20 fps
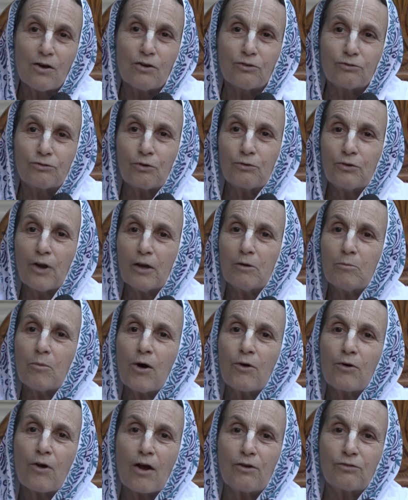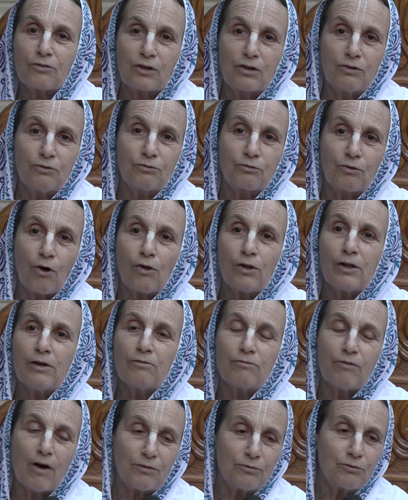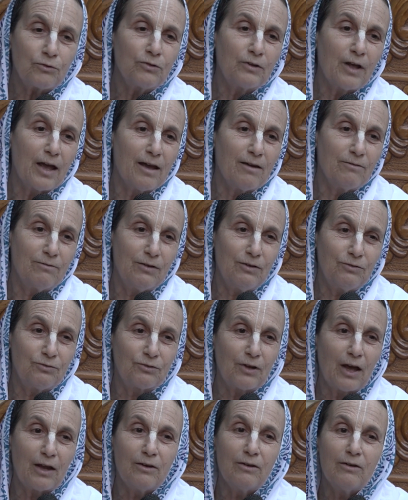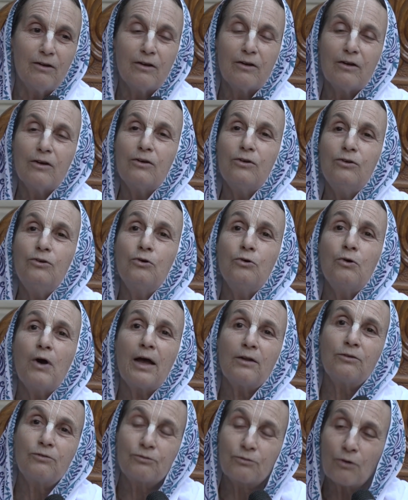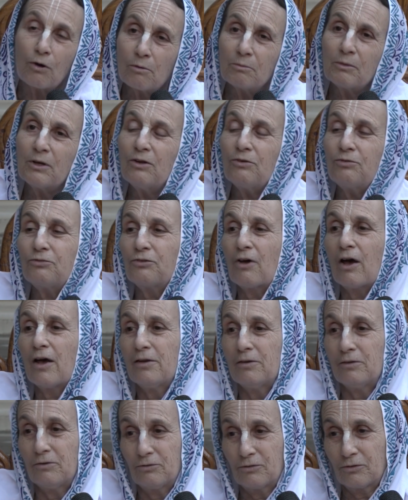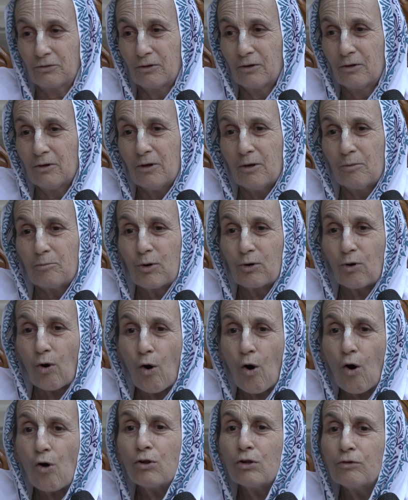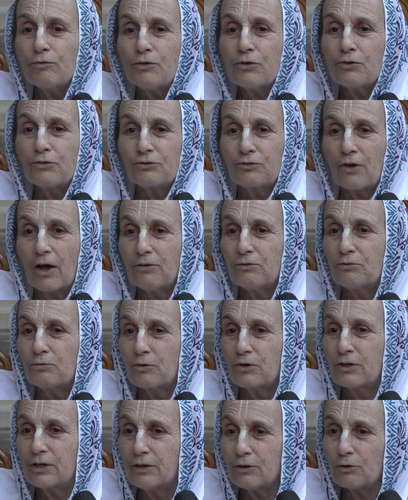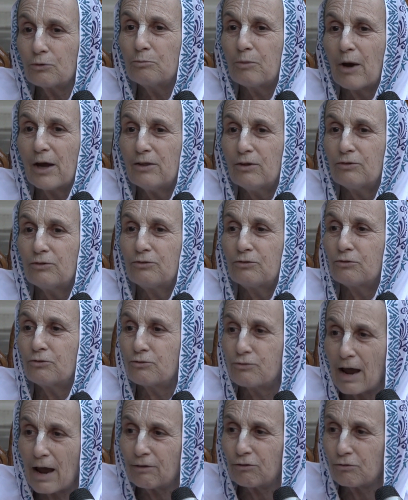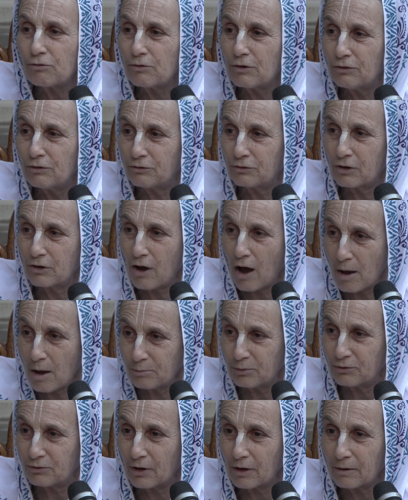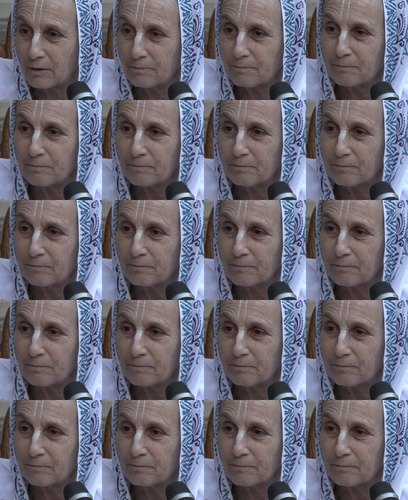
So Nanda Maharaj, consoling Vasudeva, he said, "You had so many sons, but all of your sons were killed by this treacherous Kamsa.